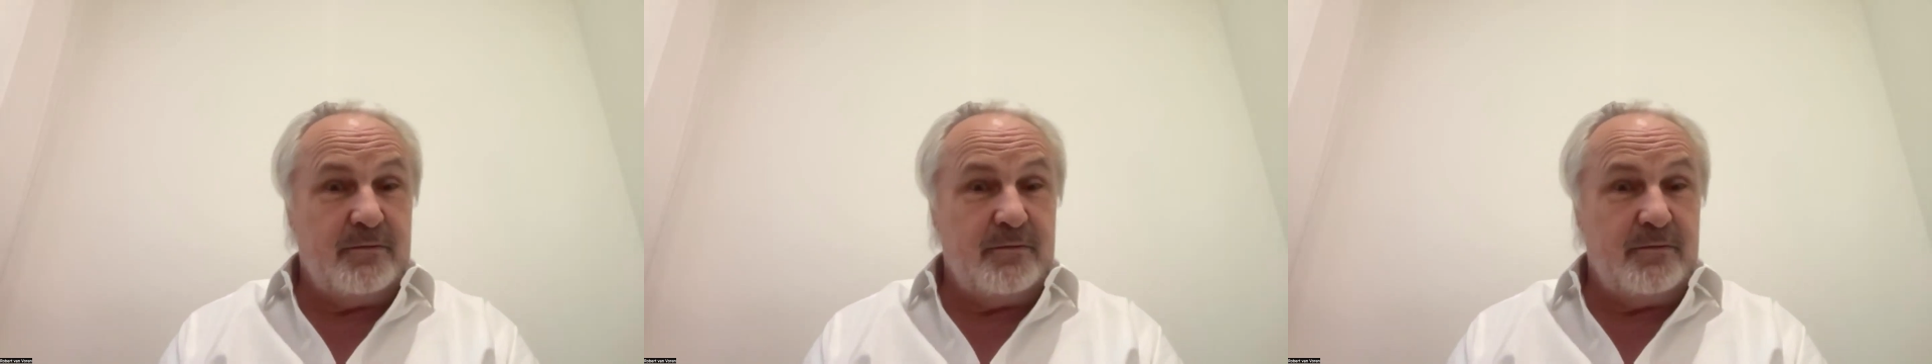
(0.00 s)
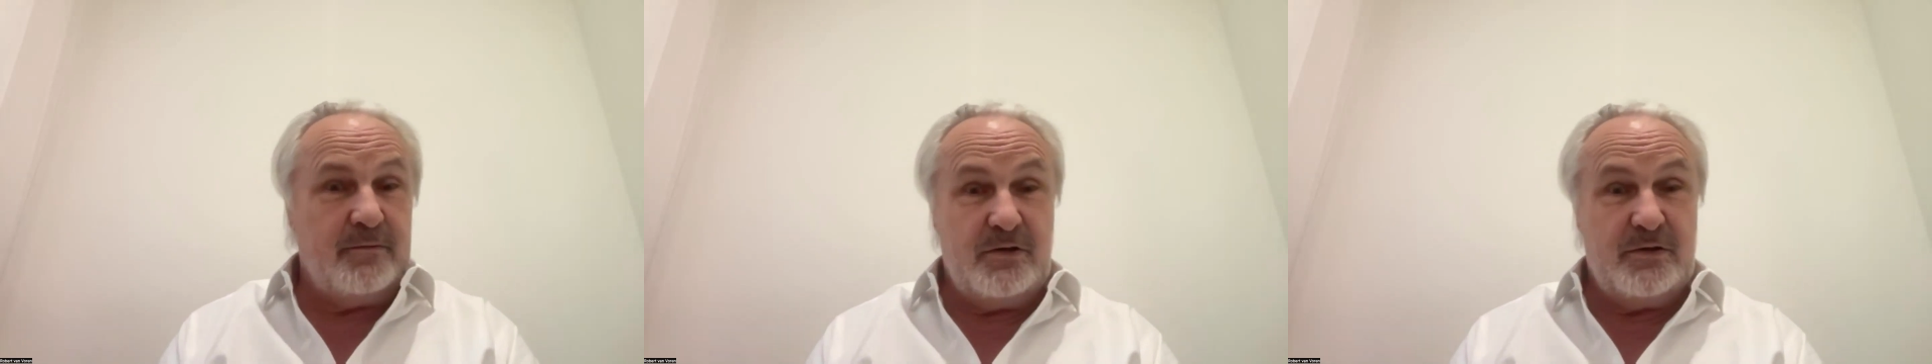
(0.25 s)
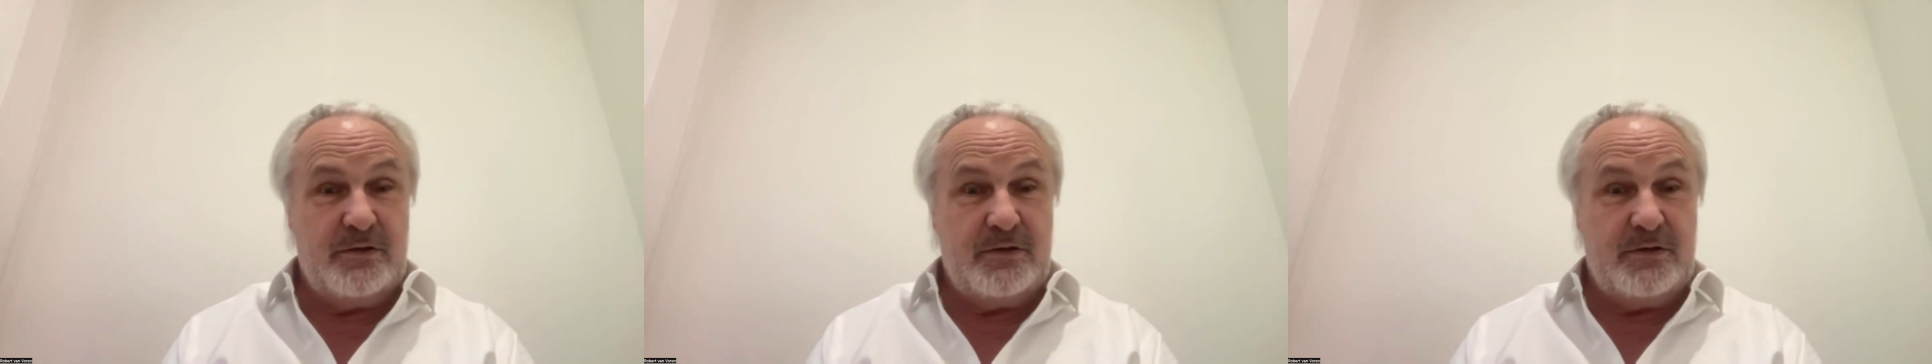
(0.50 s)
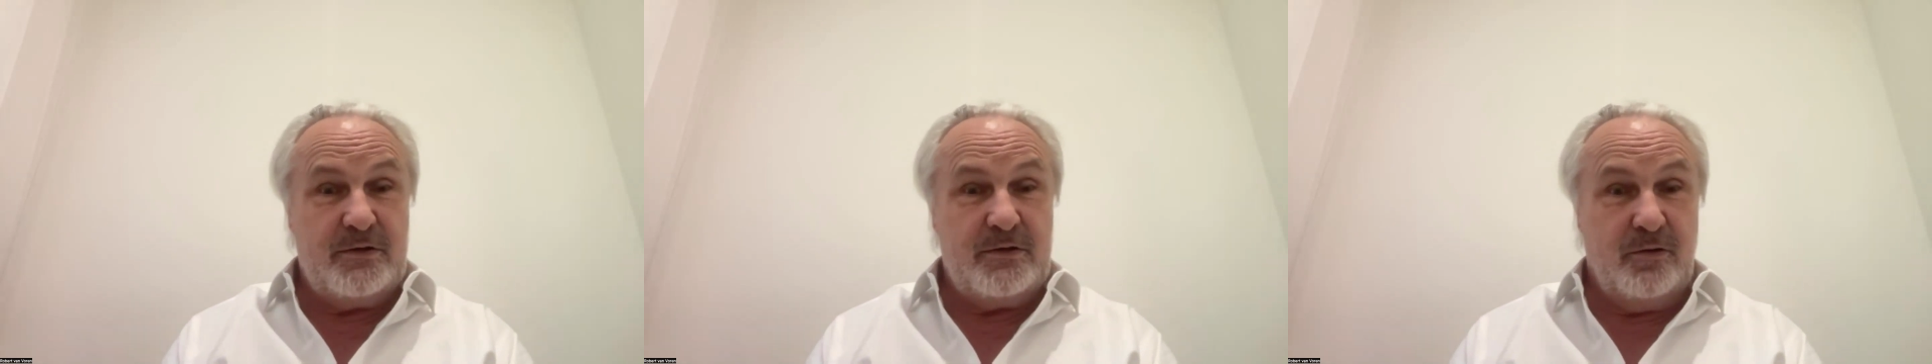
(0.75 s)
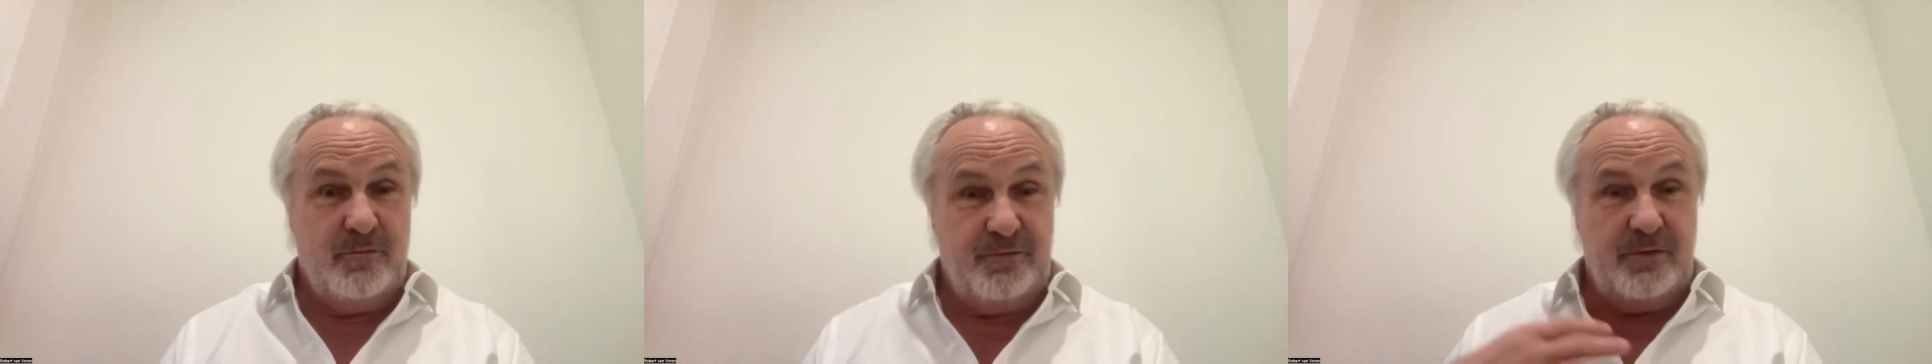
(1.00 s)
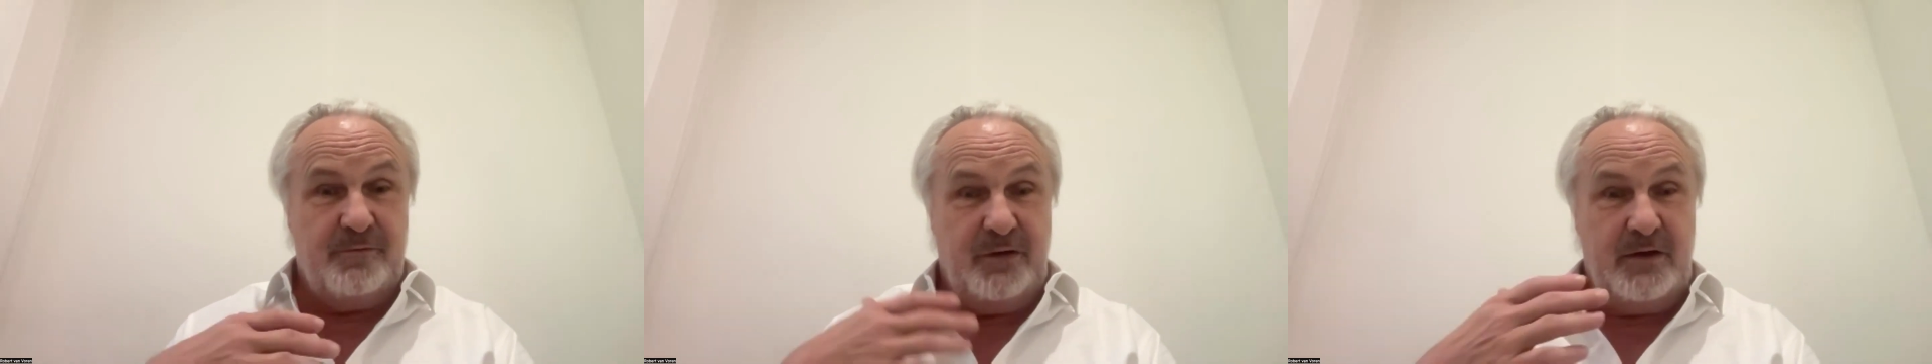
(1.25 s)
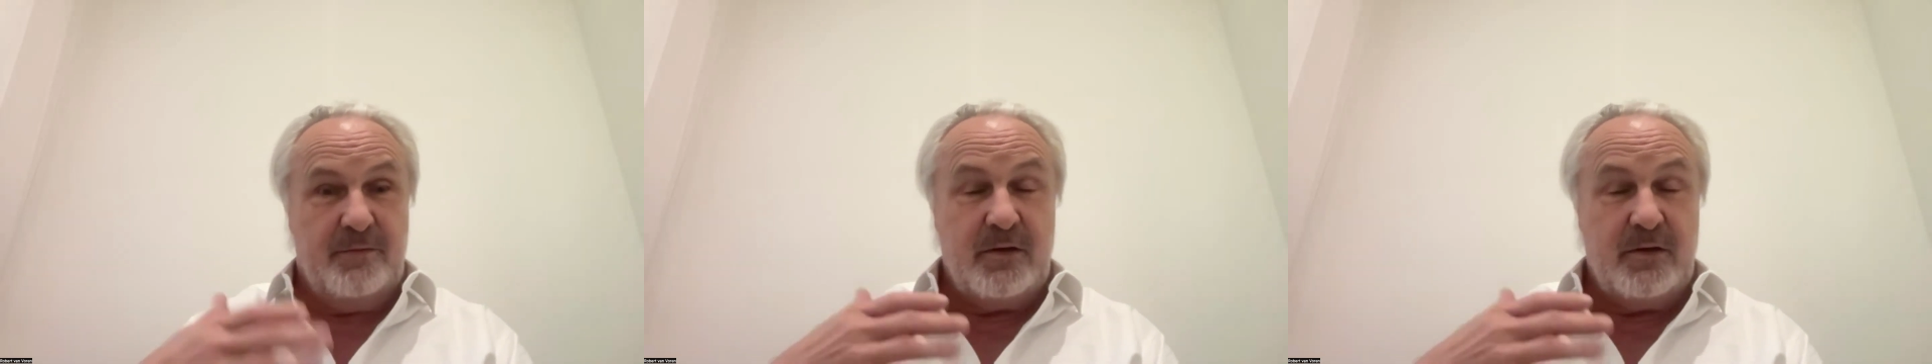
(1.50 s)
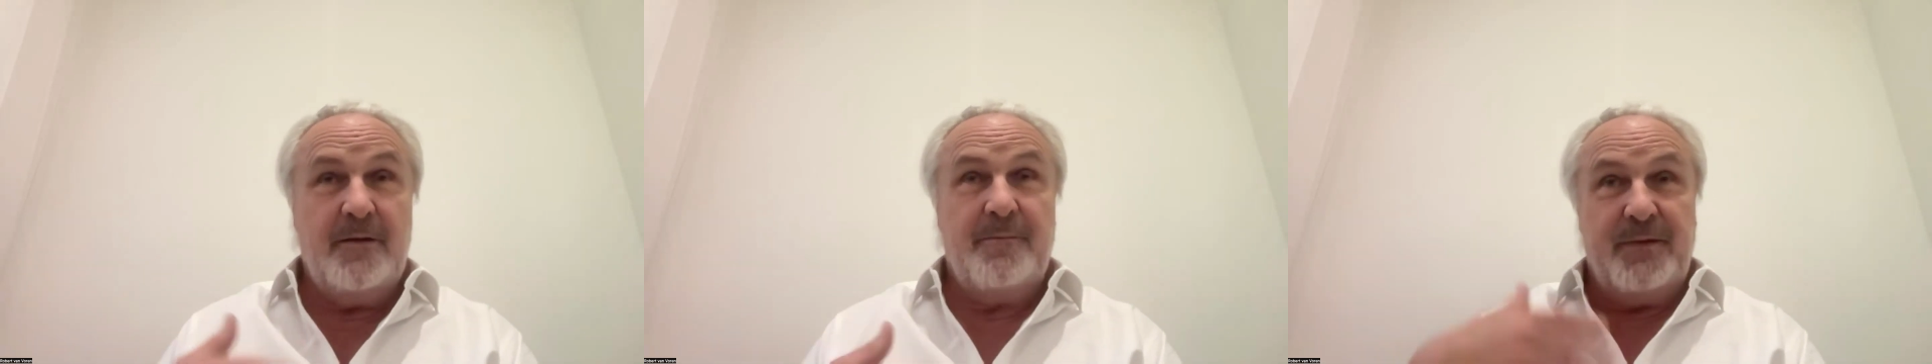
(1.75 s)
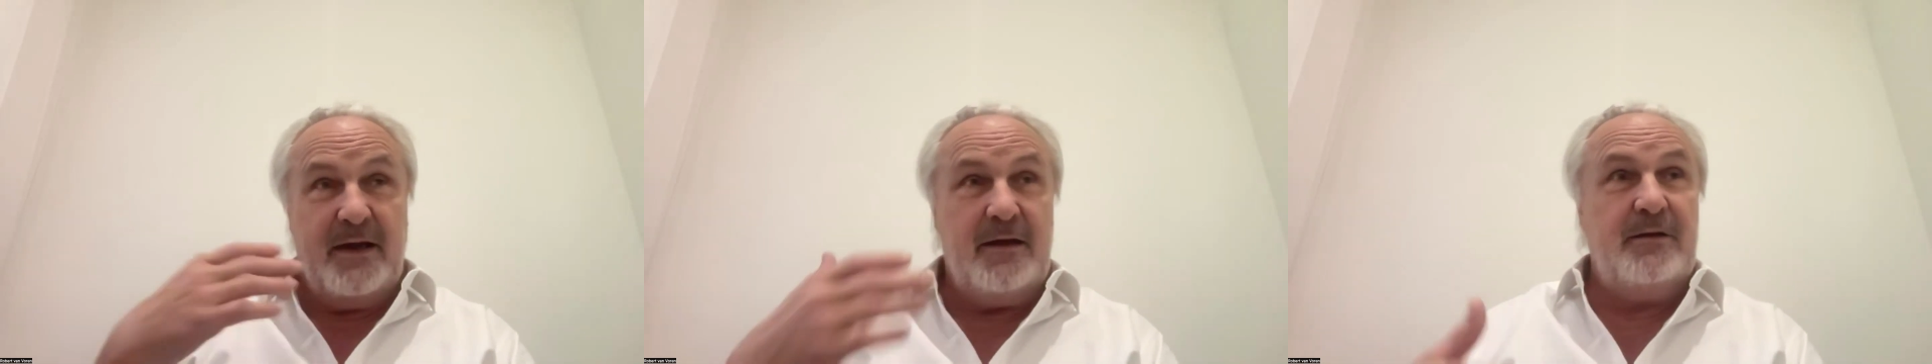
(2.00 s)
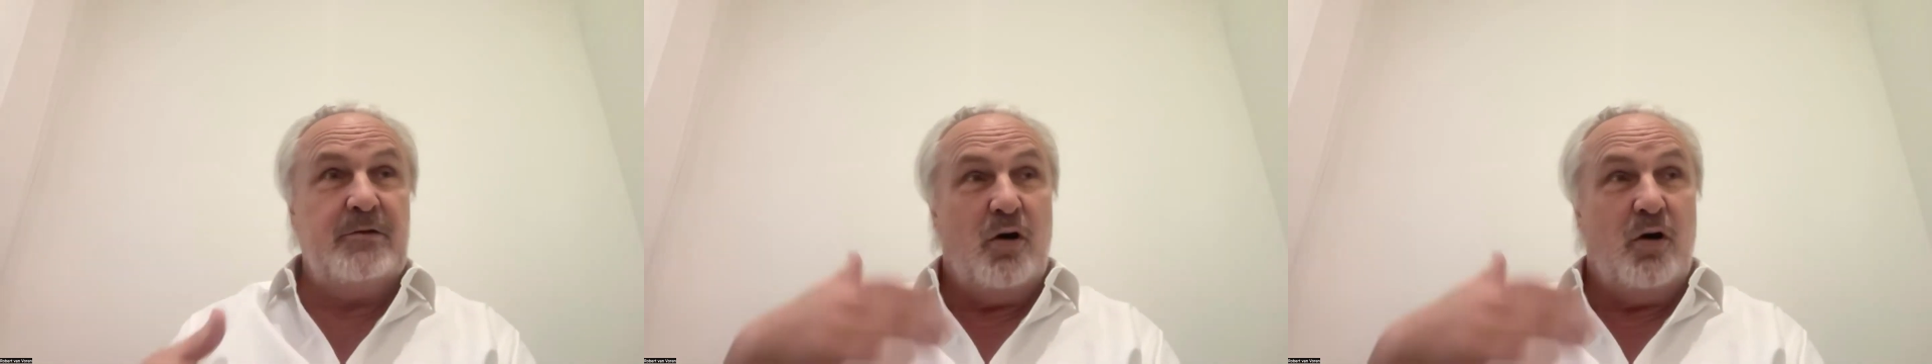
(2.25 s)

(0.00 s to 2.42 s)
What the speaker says: which is, freedom. They